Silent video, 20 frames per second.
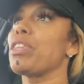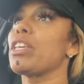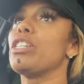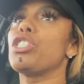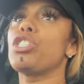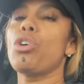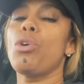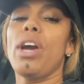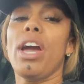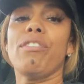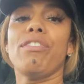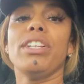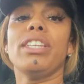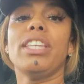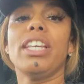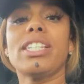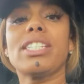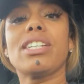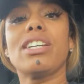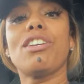So
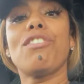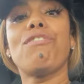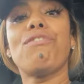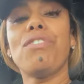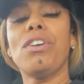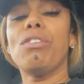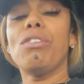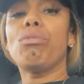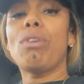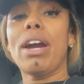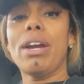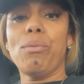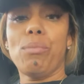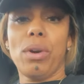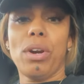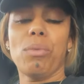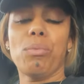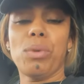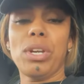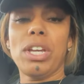everything is going to fit right
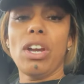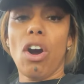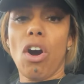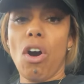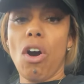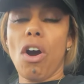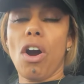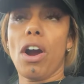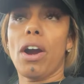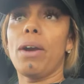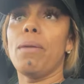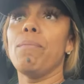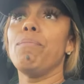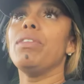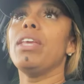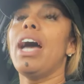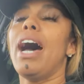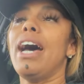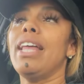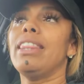where we are.
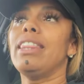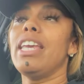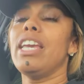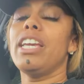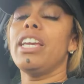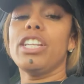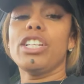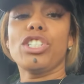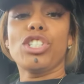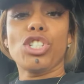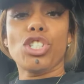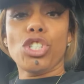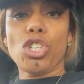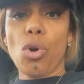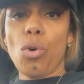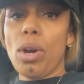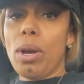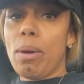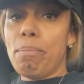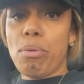I think it is
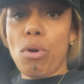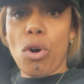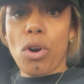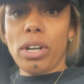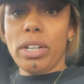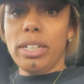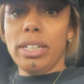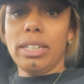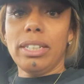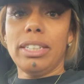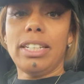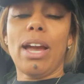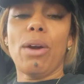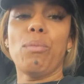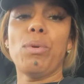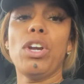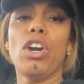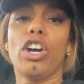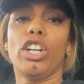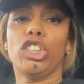so important that
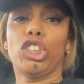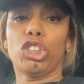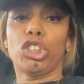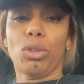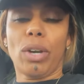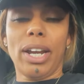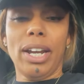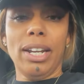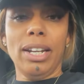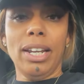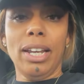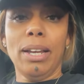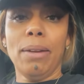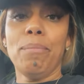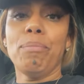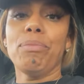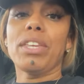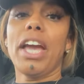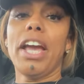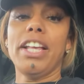we are training
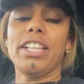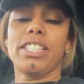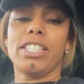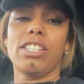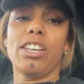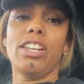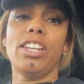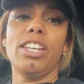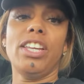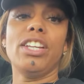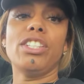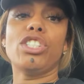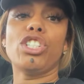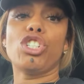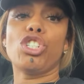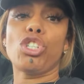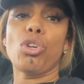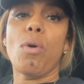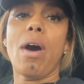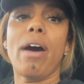and studying to
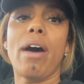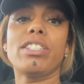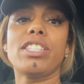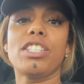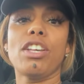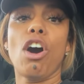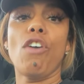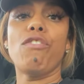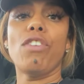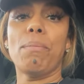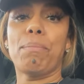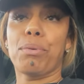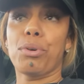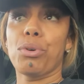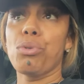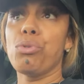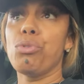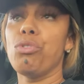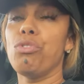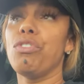show ourselves
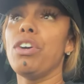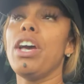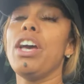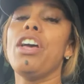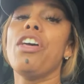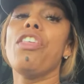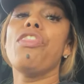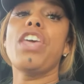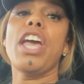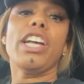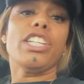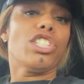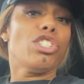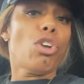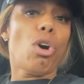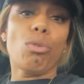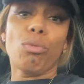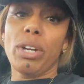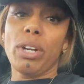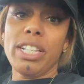approved. There's
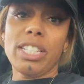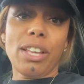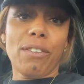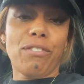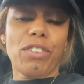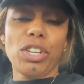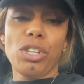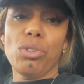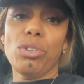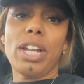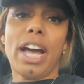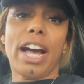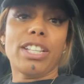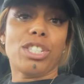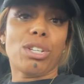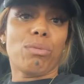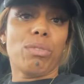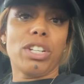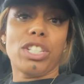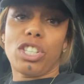no reason for you not
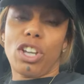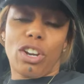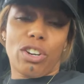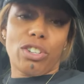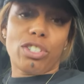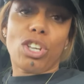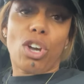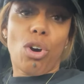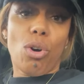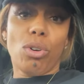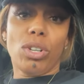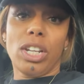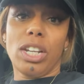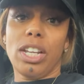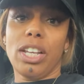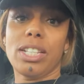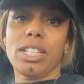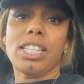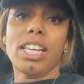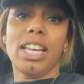to return to
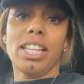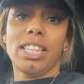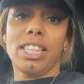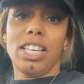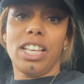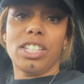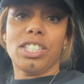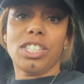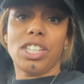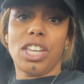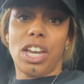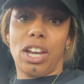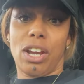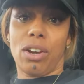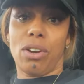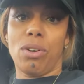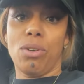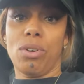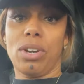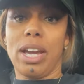Holiness in this
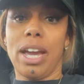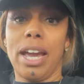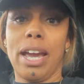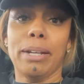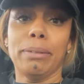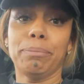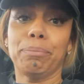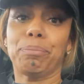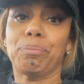year, okay?